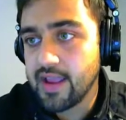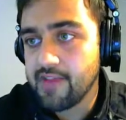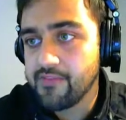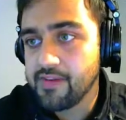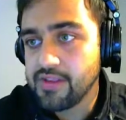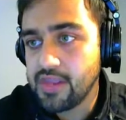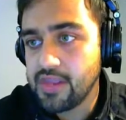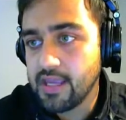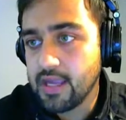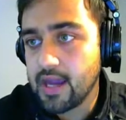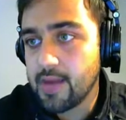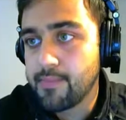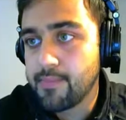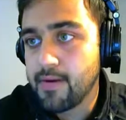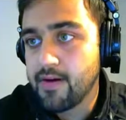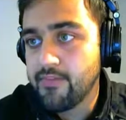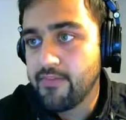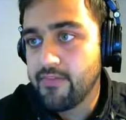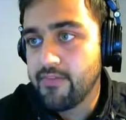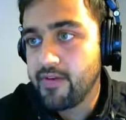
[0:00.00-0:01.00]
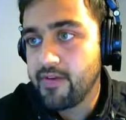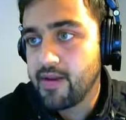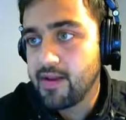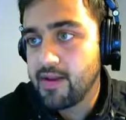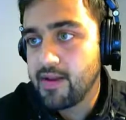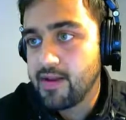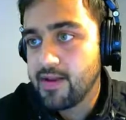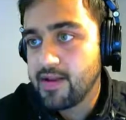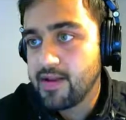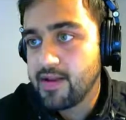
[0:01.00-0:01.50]
So everything
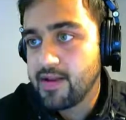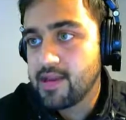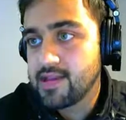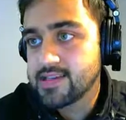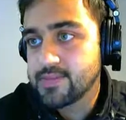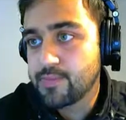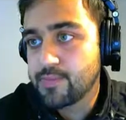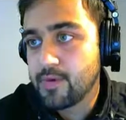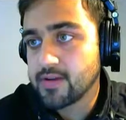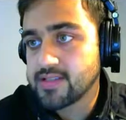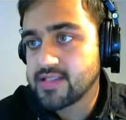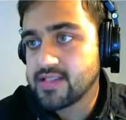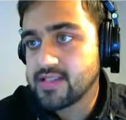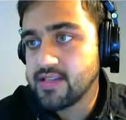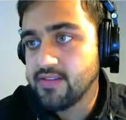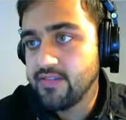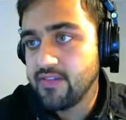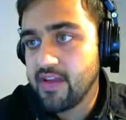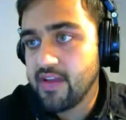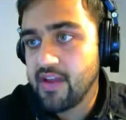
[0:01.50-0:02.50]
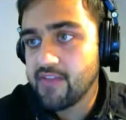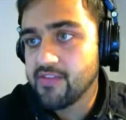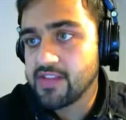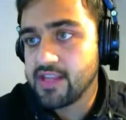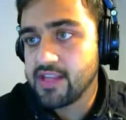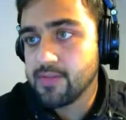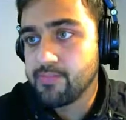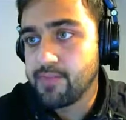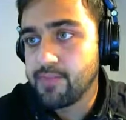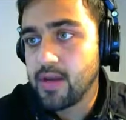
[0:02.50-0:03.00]
above is positive,
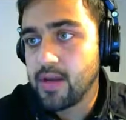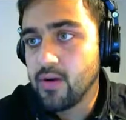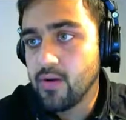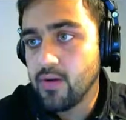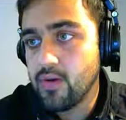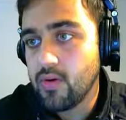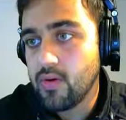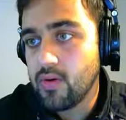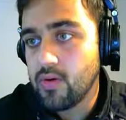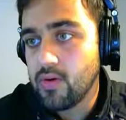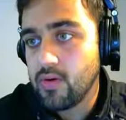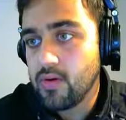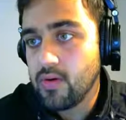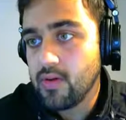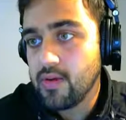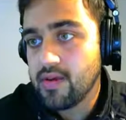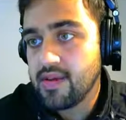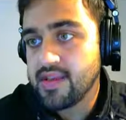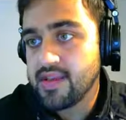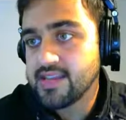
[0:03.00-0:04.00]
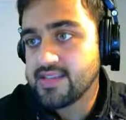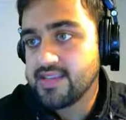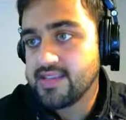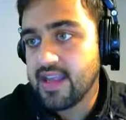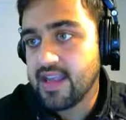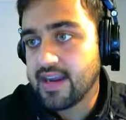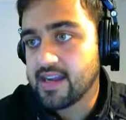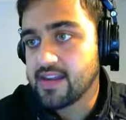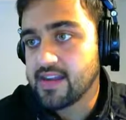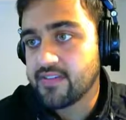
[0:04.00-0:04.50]
everything below
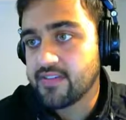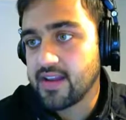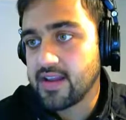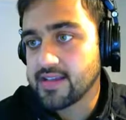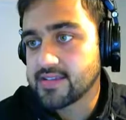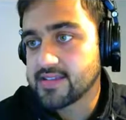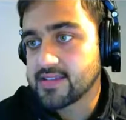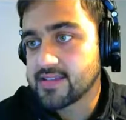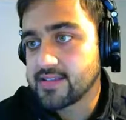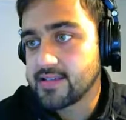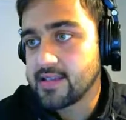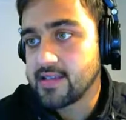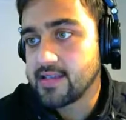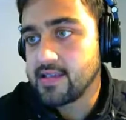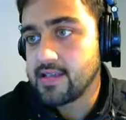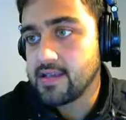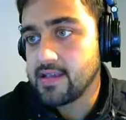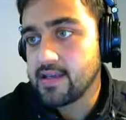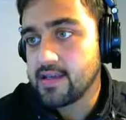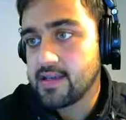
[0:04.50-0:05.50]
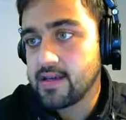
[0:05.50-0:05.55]
is negative class,